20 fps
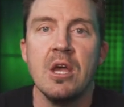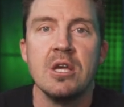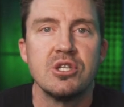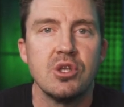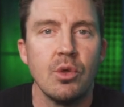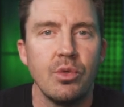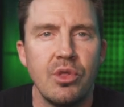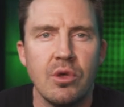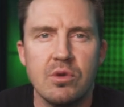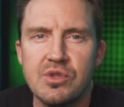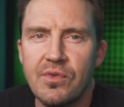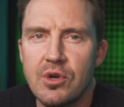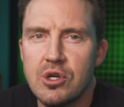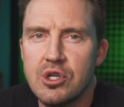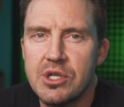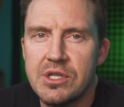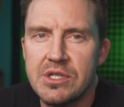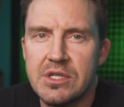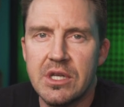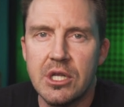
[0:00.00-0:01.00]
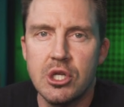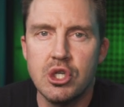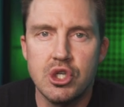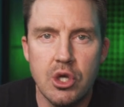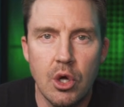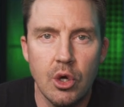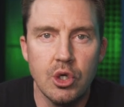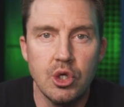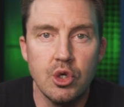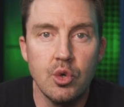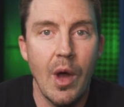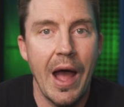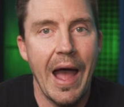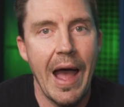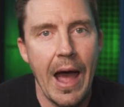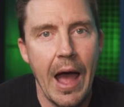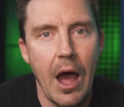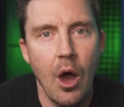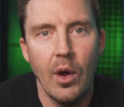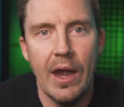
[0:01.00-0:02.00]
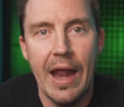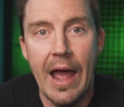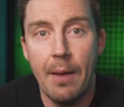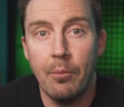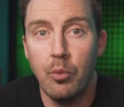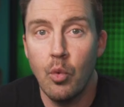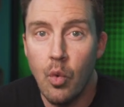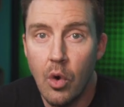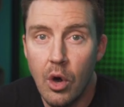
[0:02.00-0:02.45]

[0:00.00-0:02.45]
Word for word: So those versions can show you how an app